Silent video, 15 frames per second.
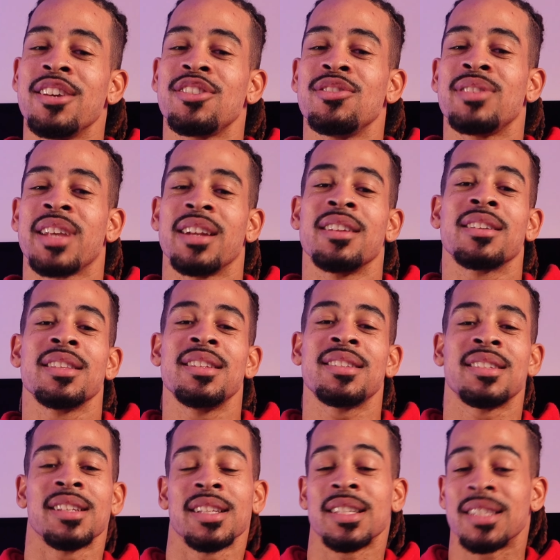issue technically
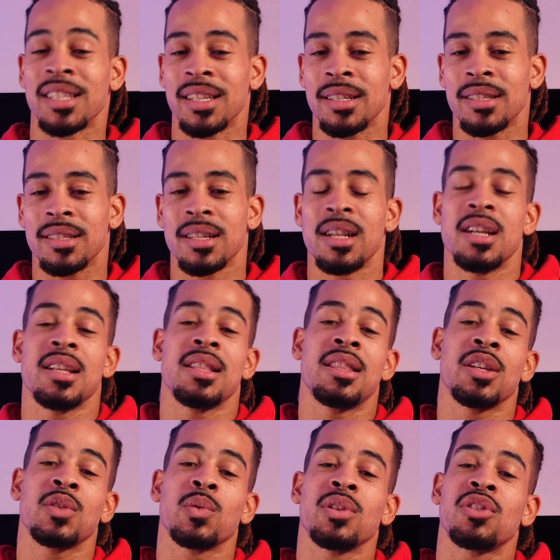still exists,
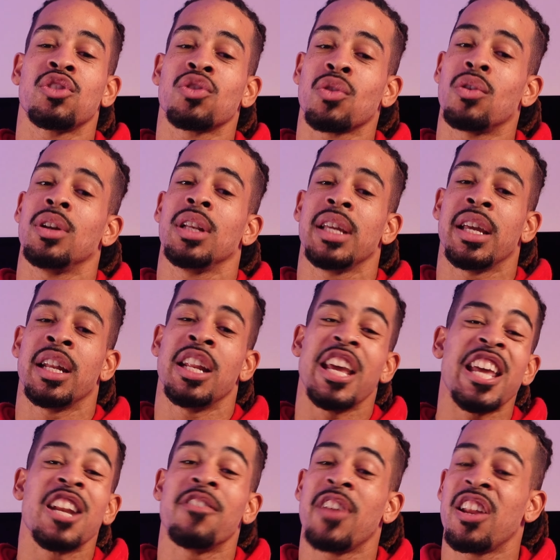this was surely an
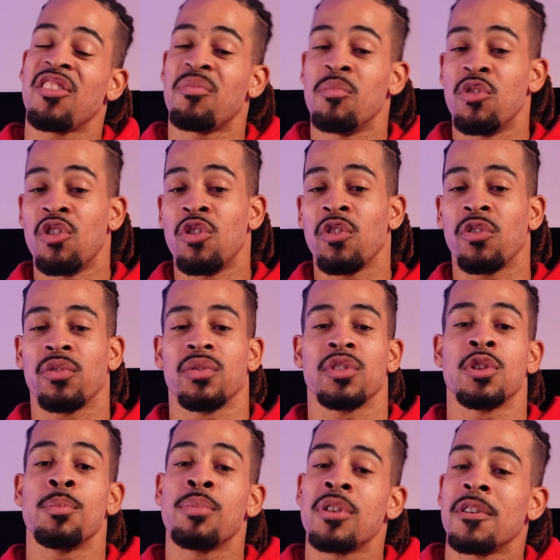innovative move
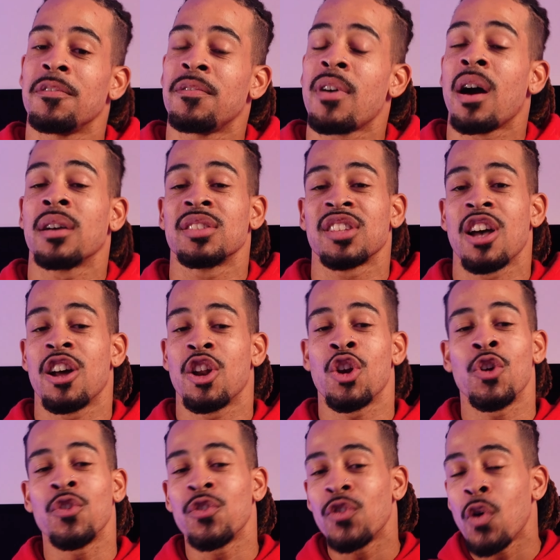to put Foxconn on
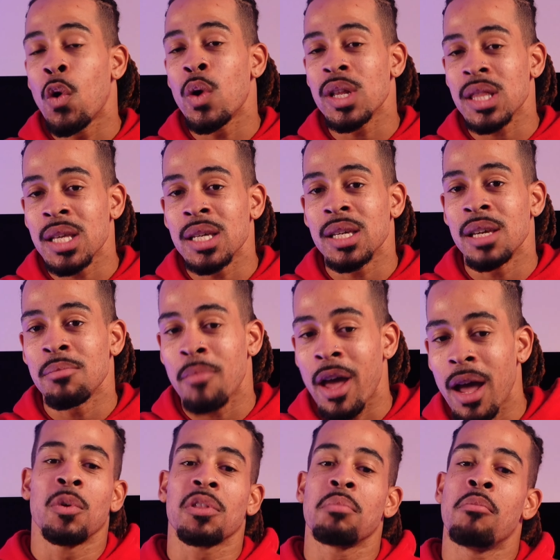a forward-thinking
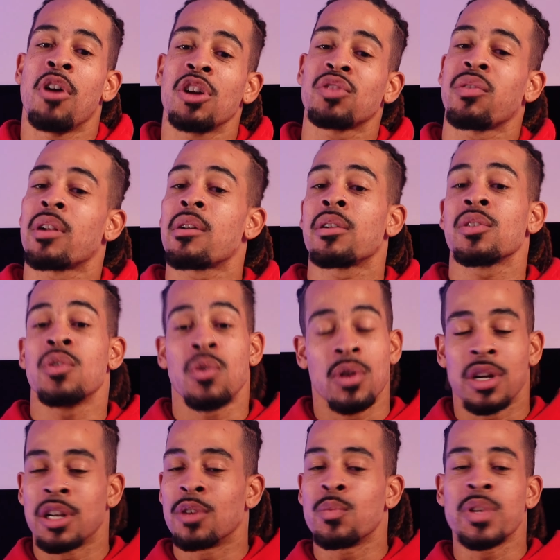map. With March right around the
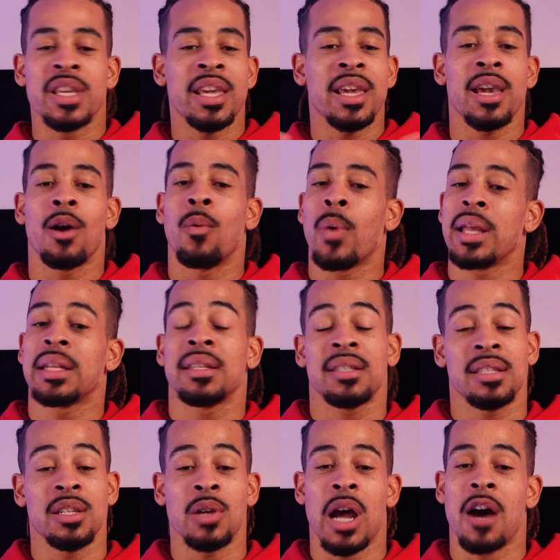corner, we can't wait to
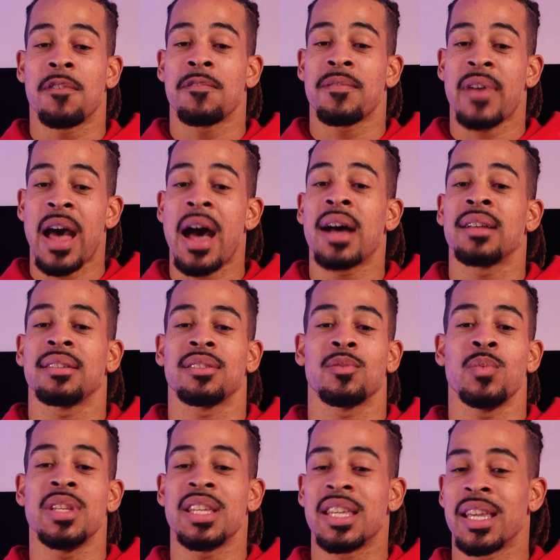see how fast
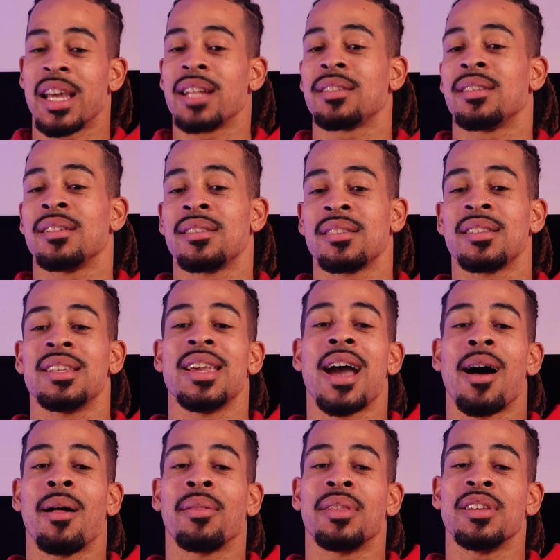we get to see
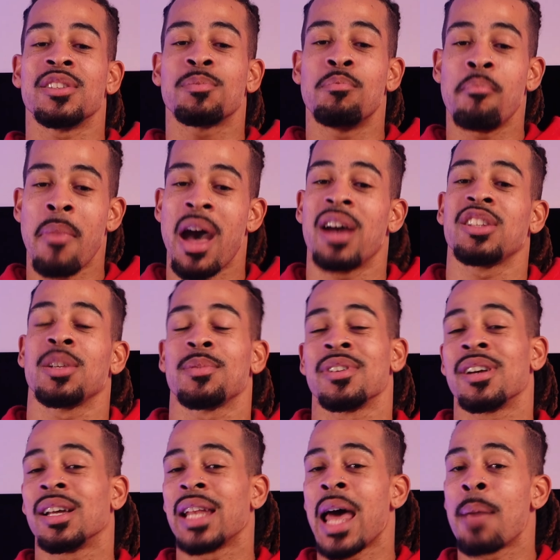how these mashups
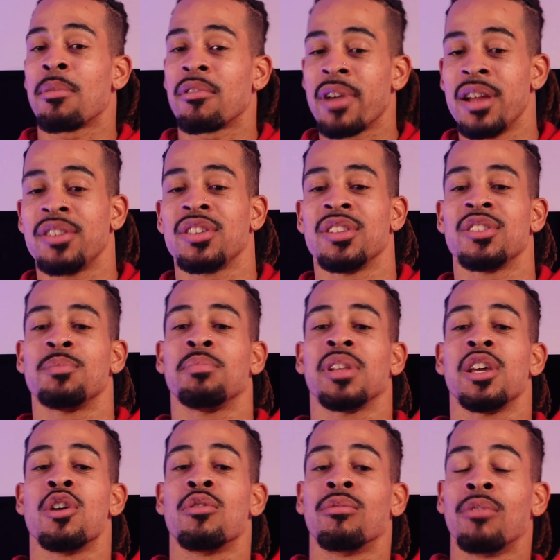and collaborations
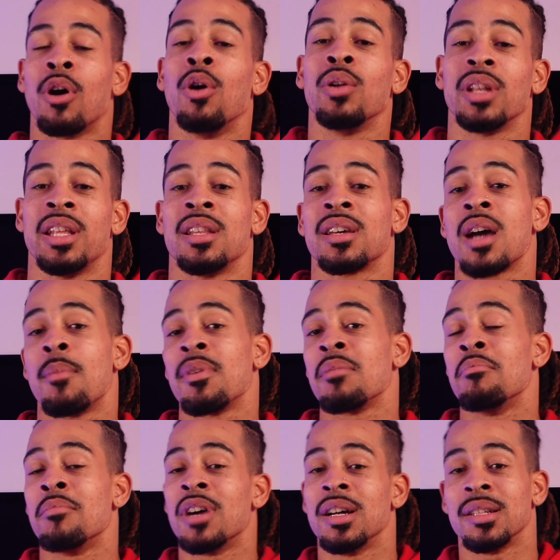play a role in the
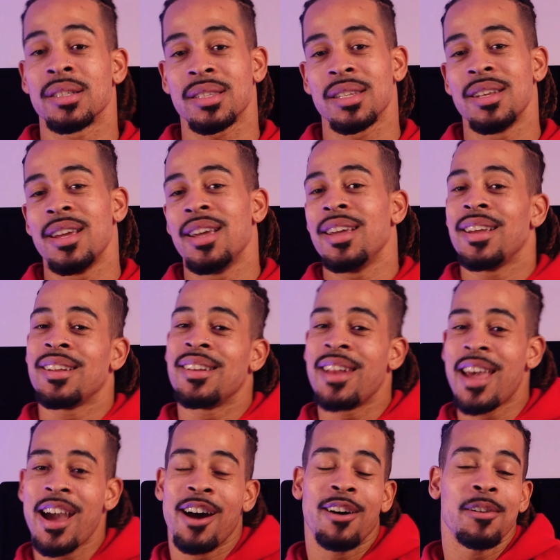coming months.
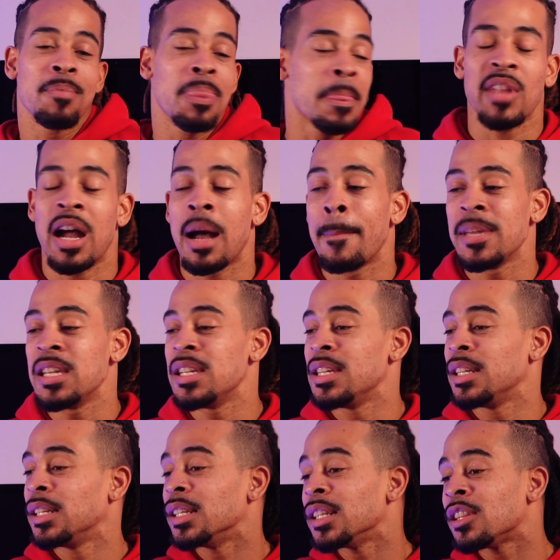Now, I
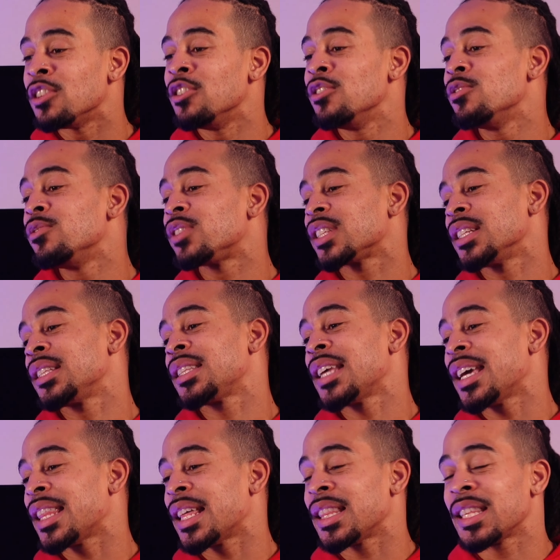mean, the news can
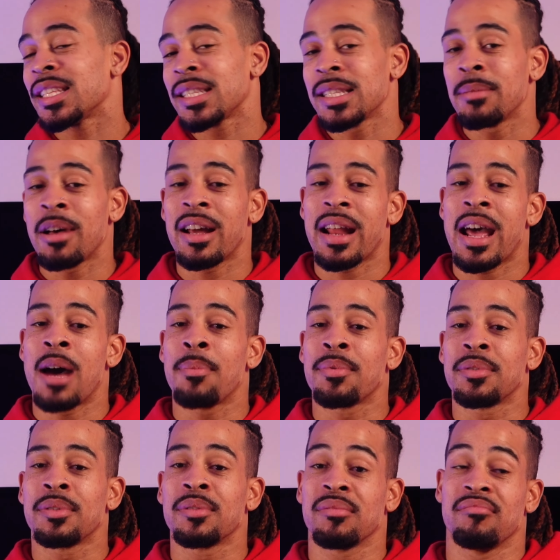say that this is about
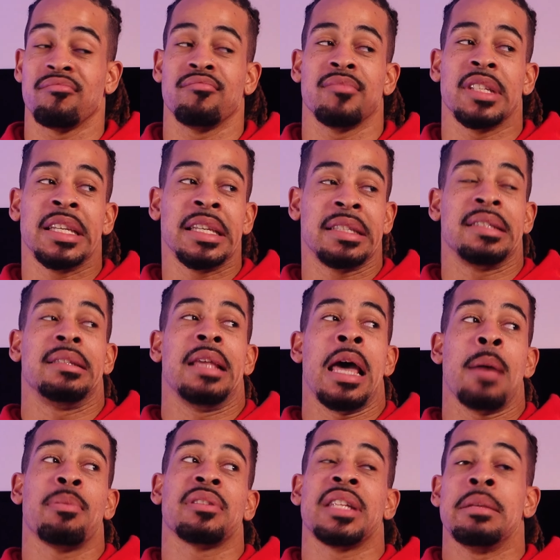Apple. It's
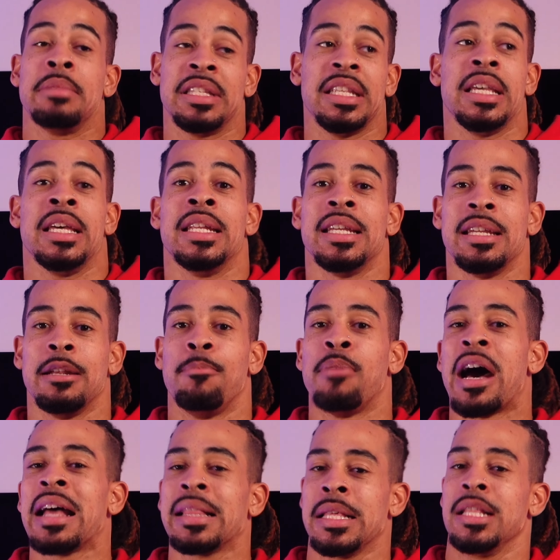Apple's name is in it,
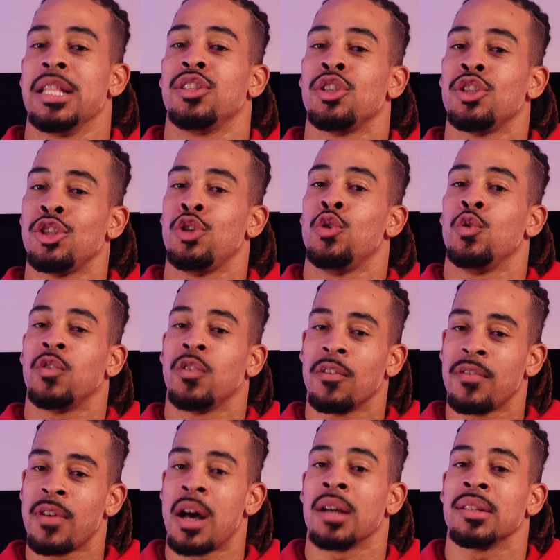but I think this is huge for
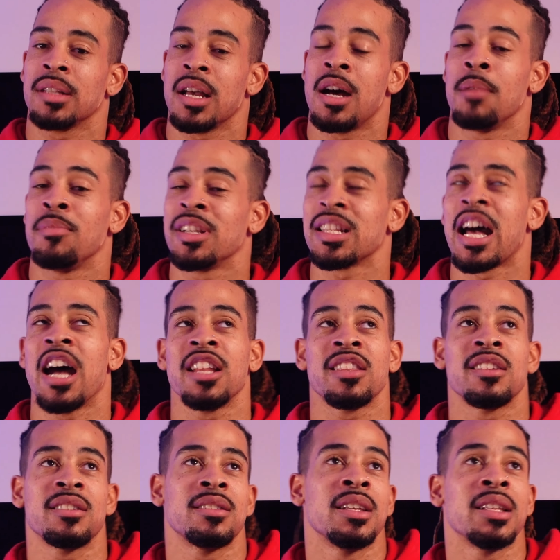Foxconn because I
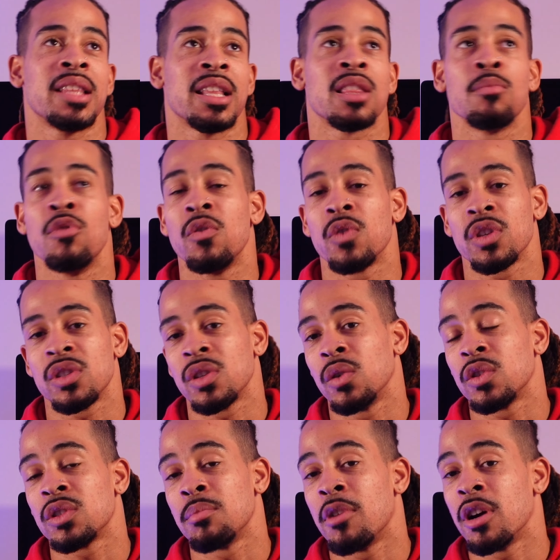just think that the move was so
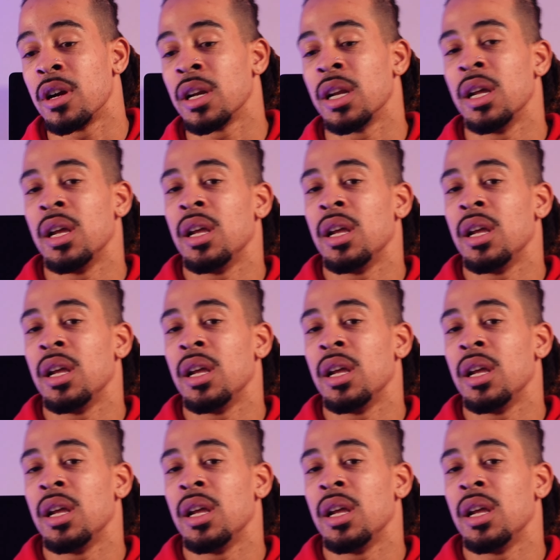smart.